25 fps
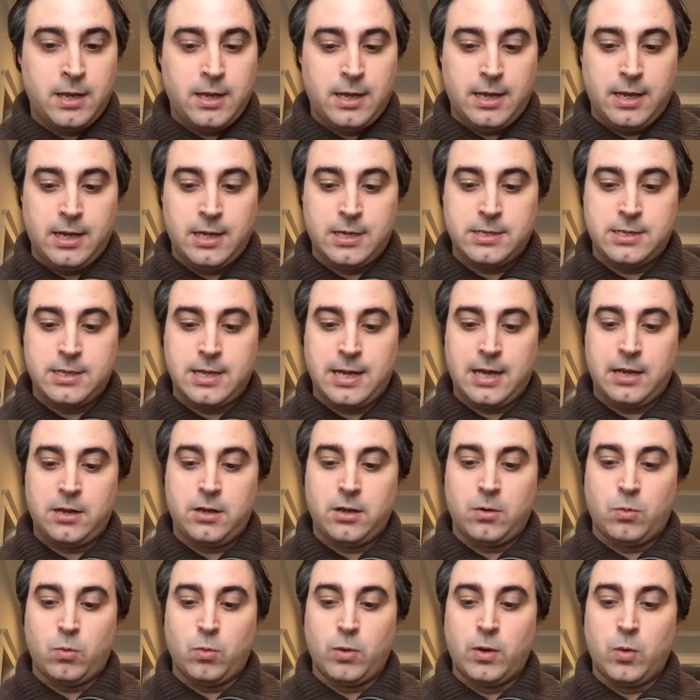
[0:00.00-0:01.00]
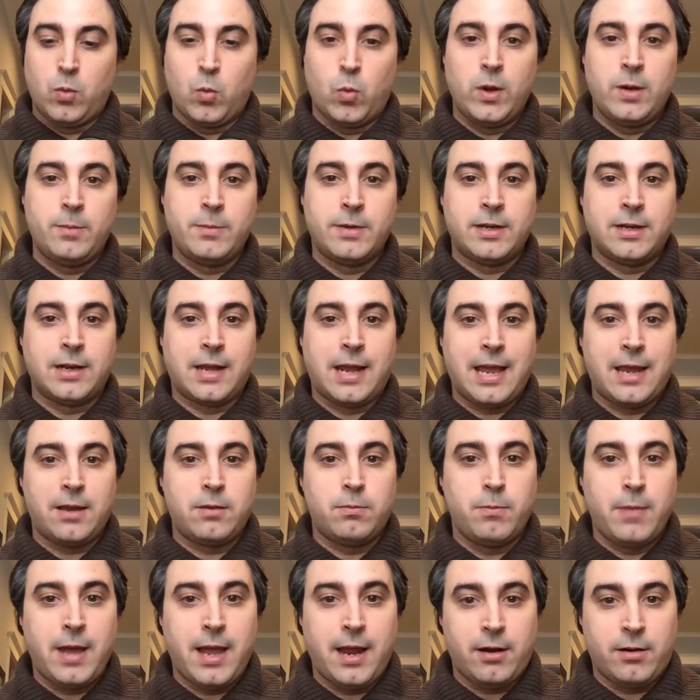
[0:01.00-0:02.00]
is that when women get
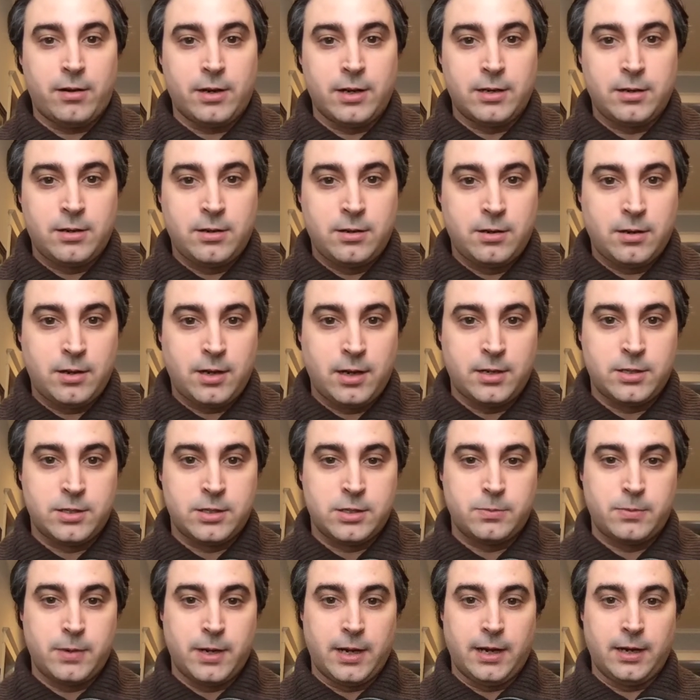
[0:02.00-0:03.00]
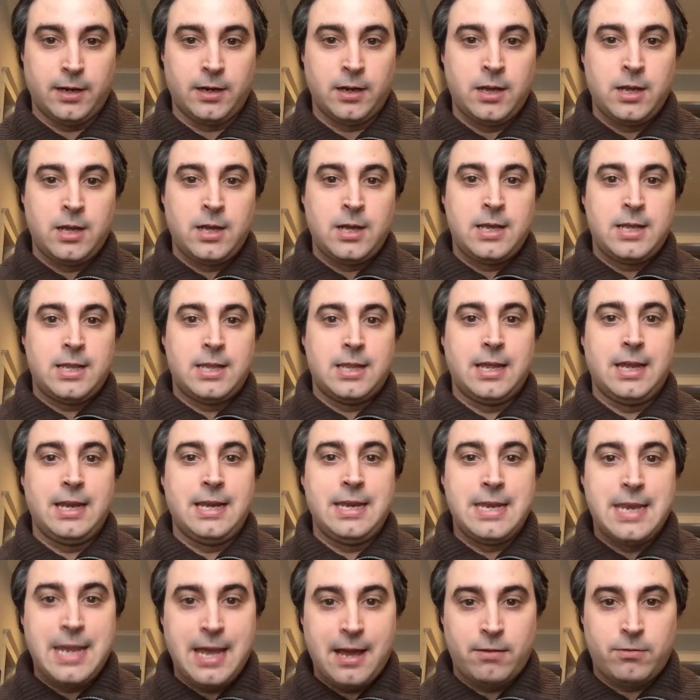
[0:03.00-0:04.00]
married in Spain, they
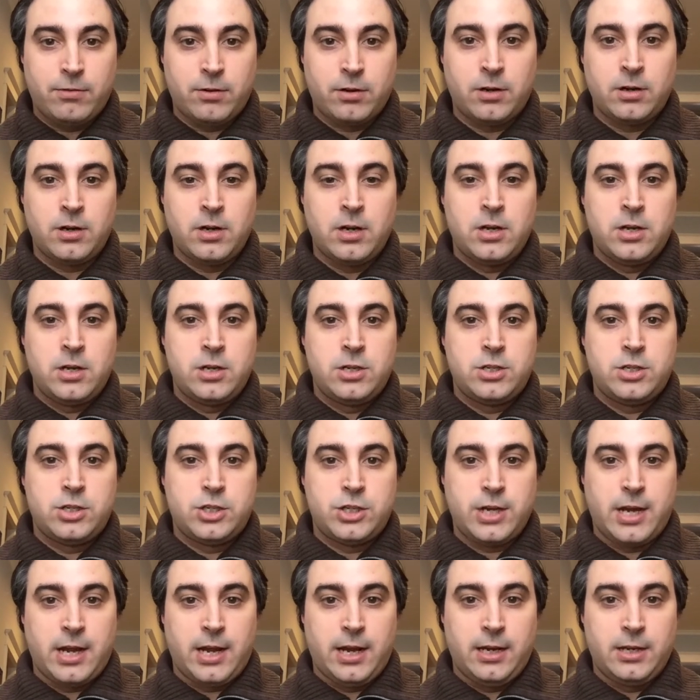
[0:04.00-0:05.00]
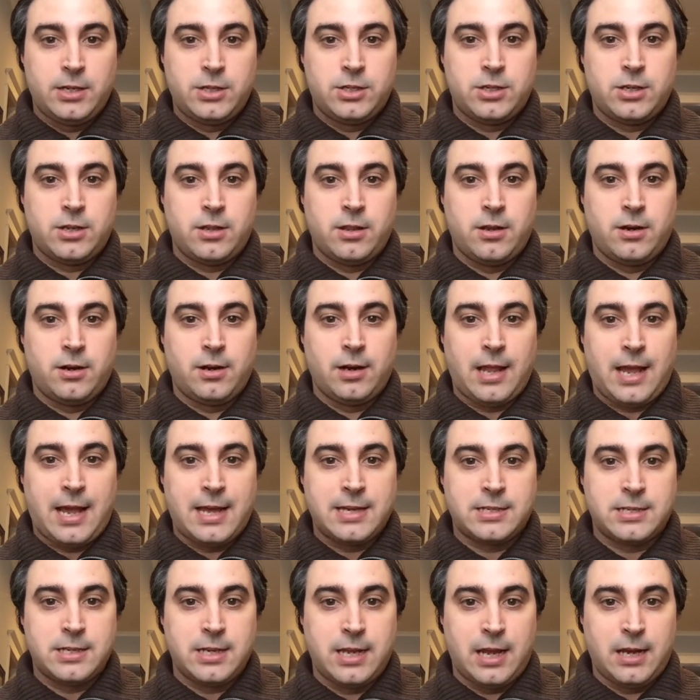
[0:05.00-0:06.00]
never change their
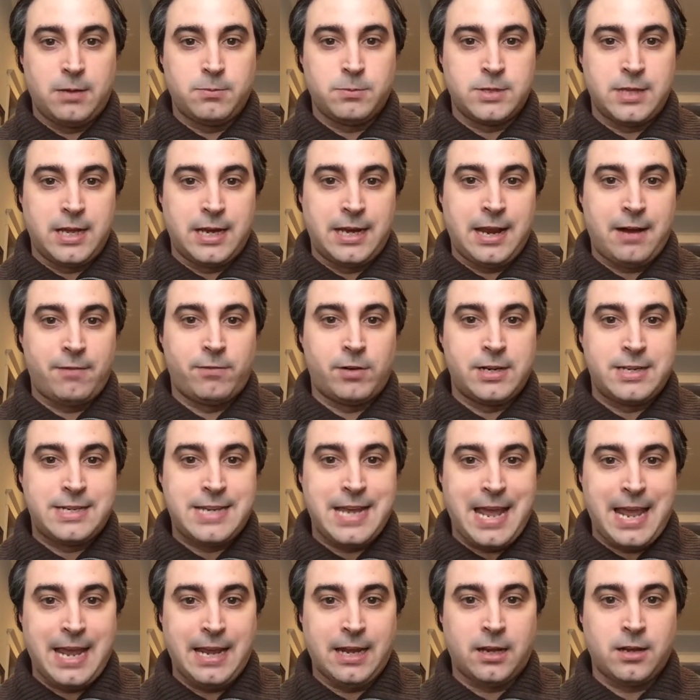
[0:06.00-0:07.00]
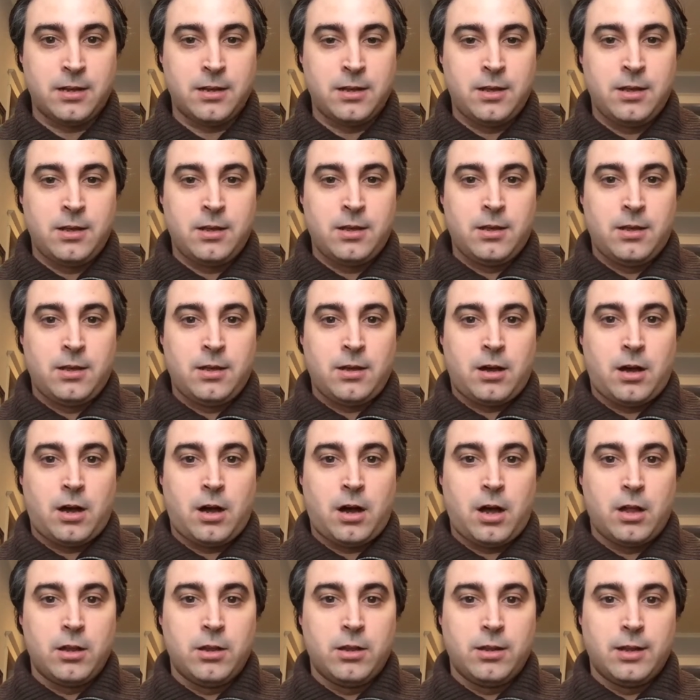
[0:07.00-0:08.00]
last names. They never take
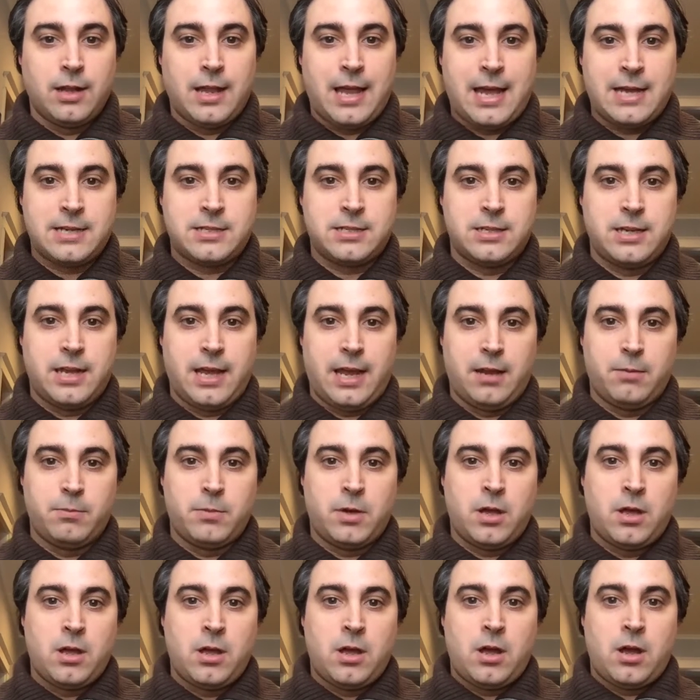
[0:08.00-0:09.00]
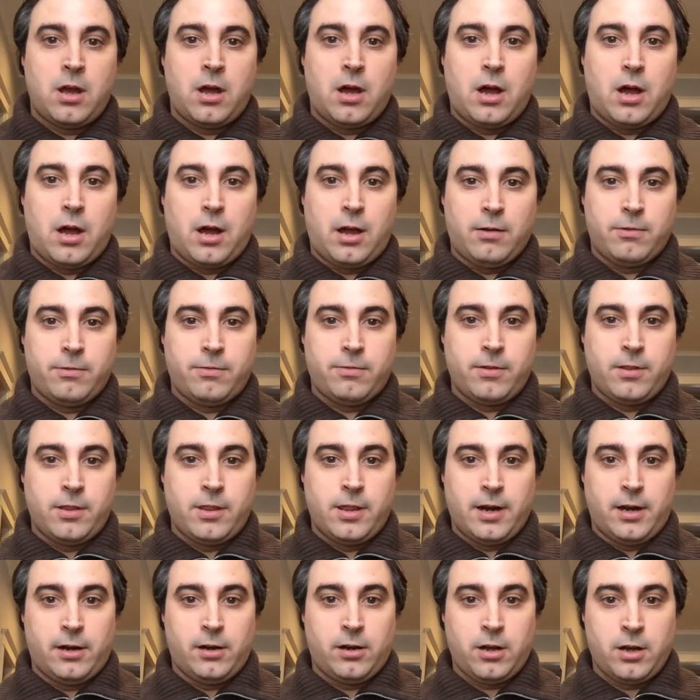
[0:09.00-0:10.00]
on the last name of
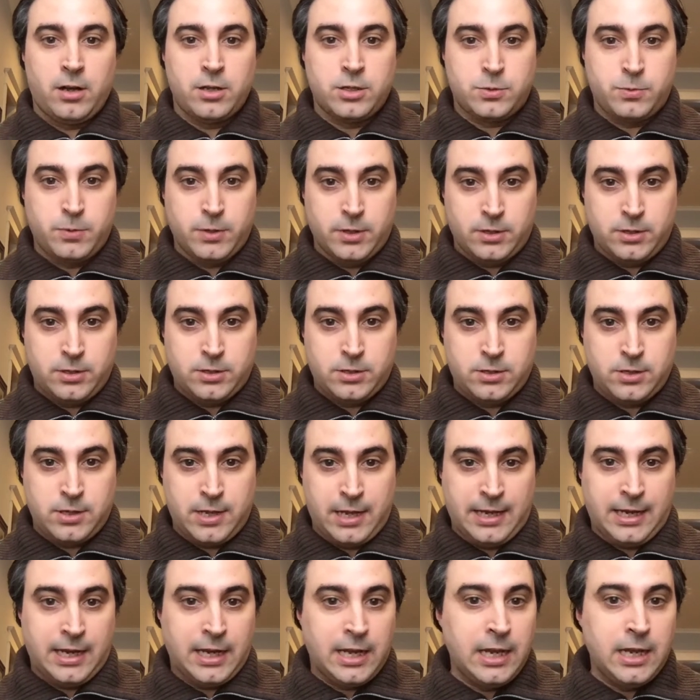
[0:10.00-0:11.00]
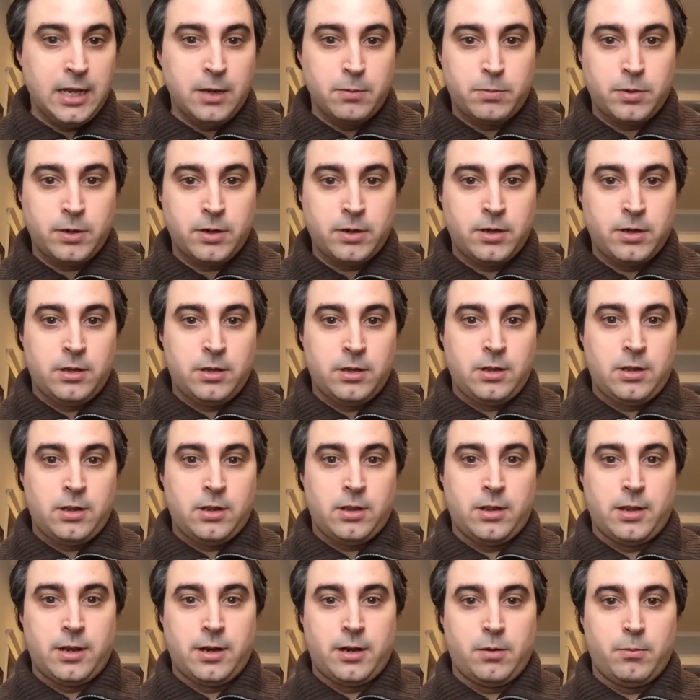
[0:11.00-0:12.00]
their husbands. They keep
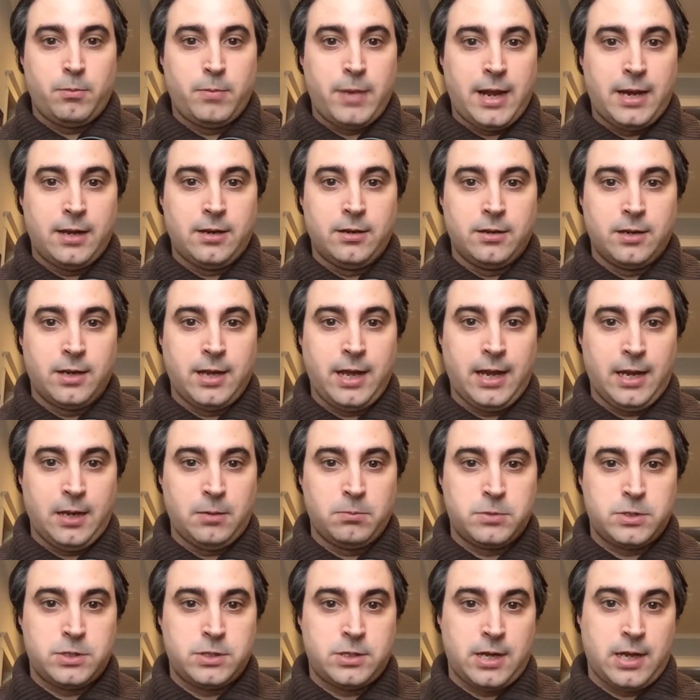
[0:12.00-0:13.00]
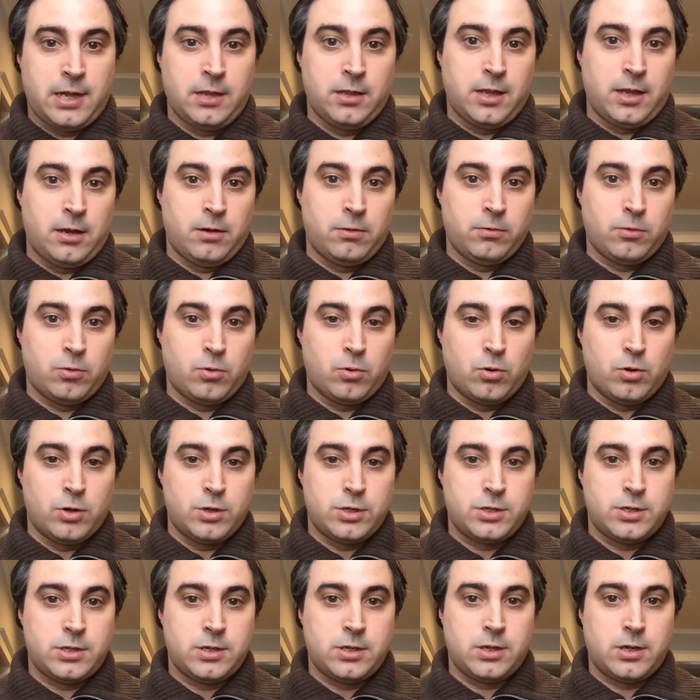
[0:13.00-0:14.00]
their maiden names. And then, of
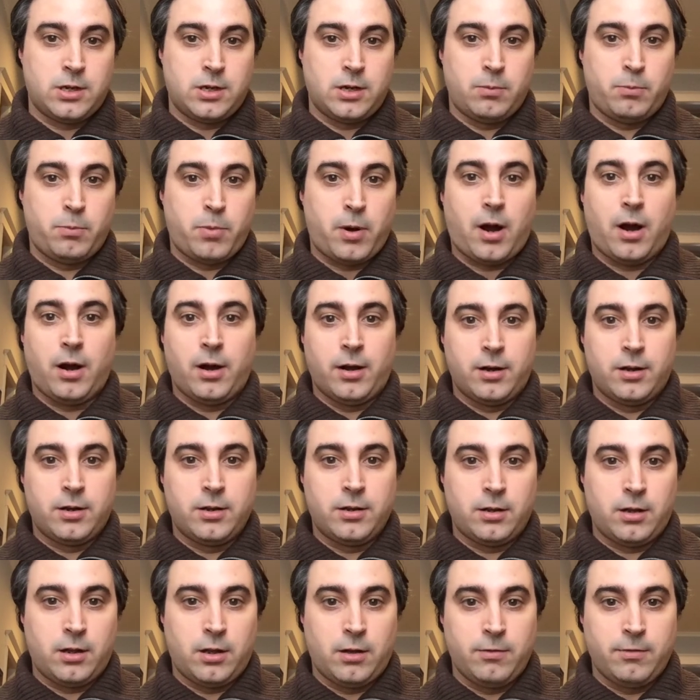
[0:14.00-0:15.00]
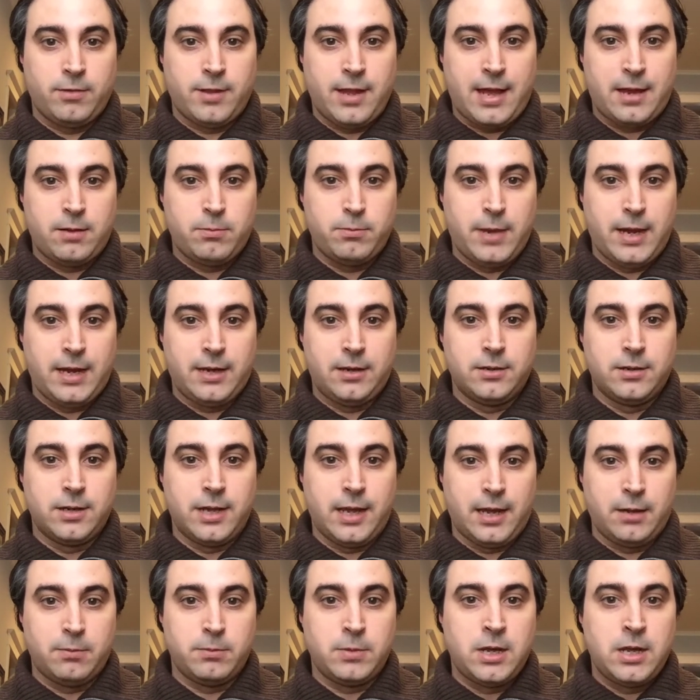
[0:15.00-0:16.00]
course, part of that maiden
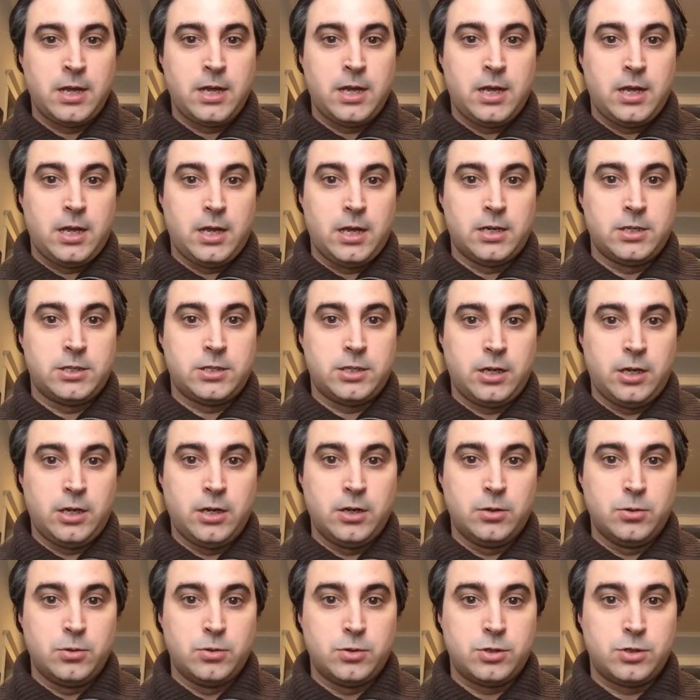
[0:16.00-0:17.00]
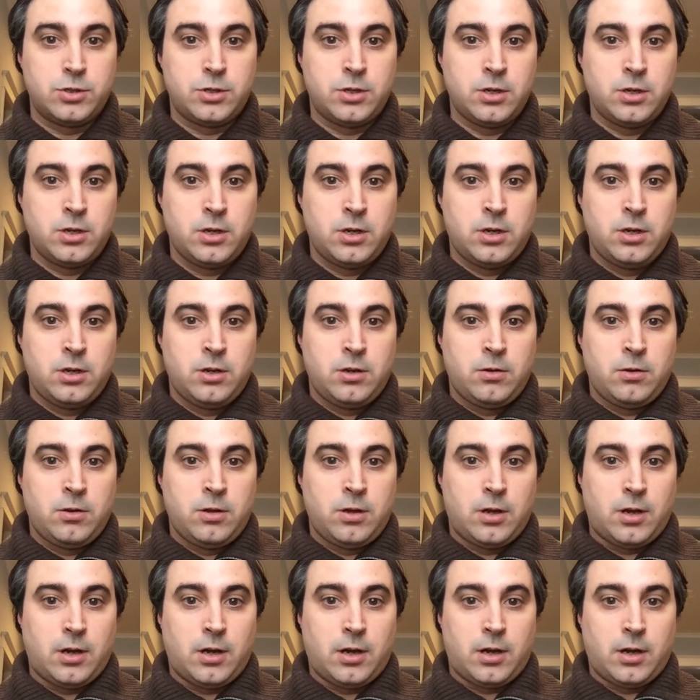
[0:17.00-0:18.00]
name is used
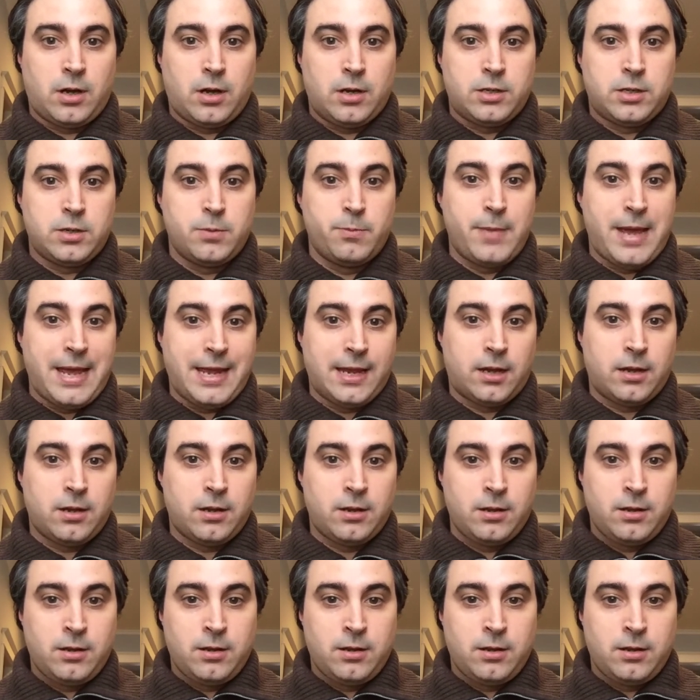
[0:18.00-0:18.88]
to make